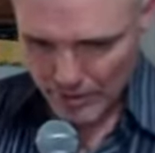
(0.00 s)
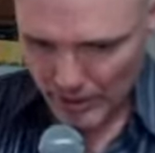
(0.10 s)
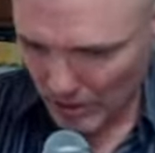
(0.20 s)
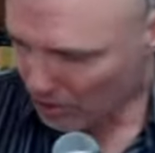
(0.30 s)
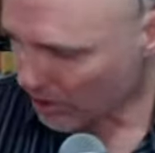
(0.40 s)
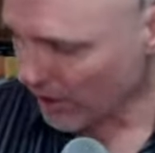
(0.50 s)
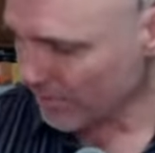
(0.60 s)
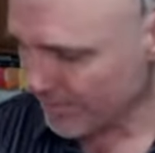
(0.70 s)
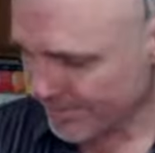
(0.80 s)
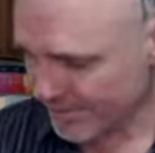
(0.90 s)
it. Okay.
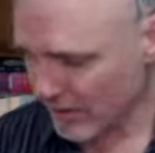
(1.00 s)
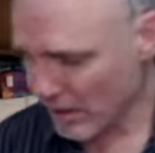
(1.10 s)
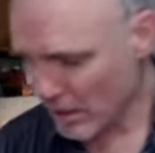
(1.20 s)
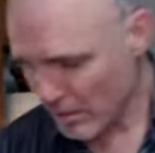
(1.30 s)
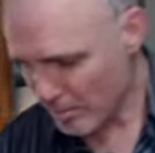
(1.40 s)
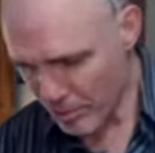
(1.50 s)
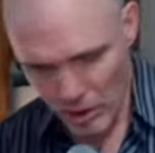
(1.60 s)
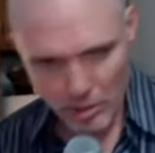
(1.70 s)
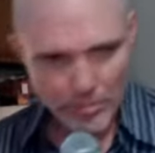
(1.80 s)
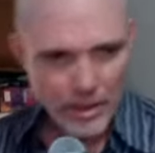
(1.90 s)

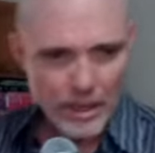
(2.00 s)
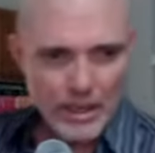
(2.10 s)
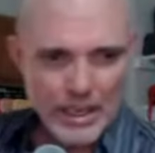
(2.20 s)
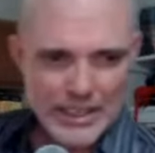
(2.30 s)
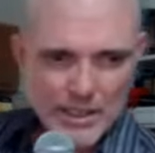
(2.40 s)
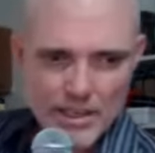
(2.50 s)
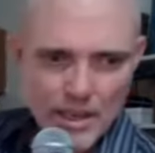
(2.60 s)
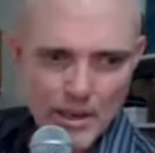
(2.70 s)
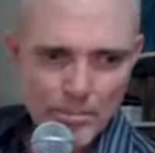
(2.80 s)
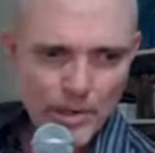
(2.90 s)
Boom. Let's
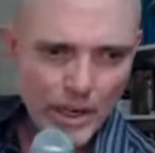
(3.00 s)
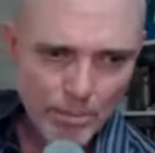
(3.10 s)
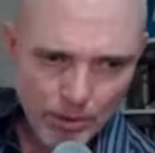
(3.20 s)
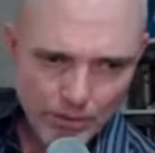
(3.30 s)
bring up our